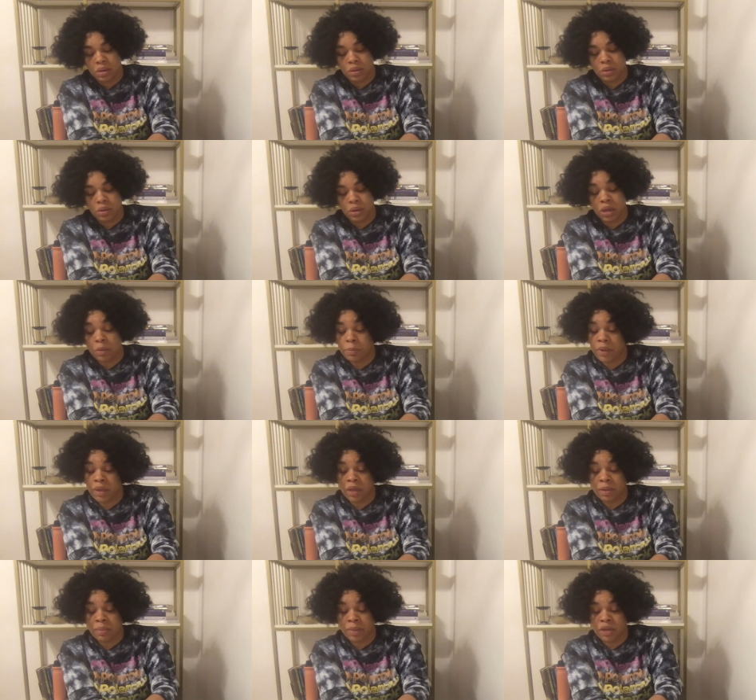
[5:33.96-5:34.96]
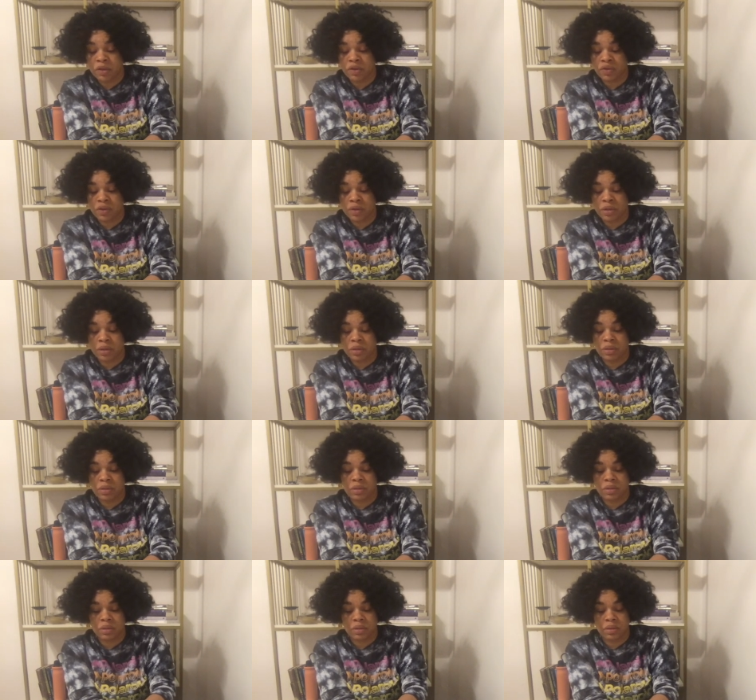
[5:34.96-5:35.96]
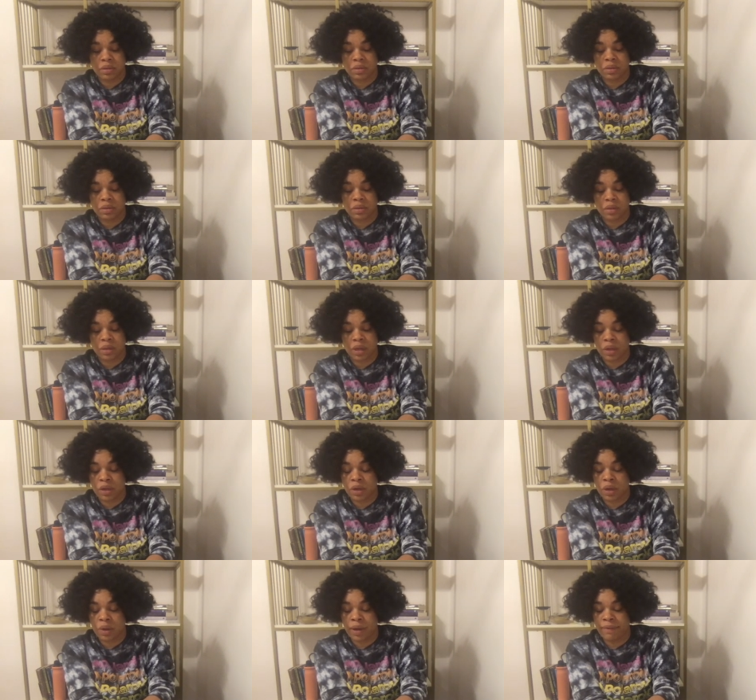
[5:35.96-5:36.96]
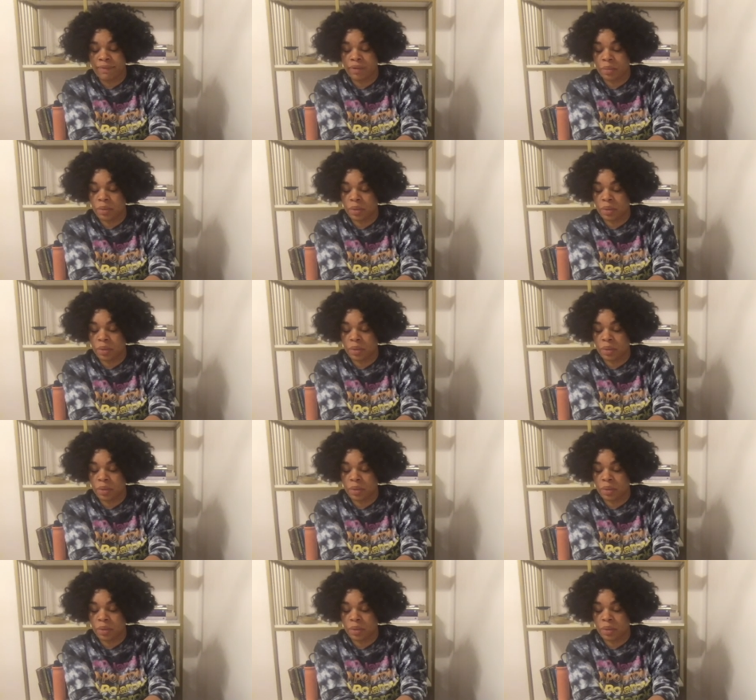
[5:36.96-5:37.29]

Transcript: Could be in the ministry. You don't have to be.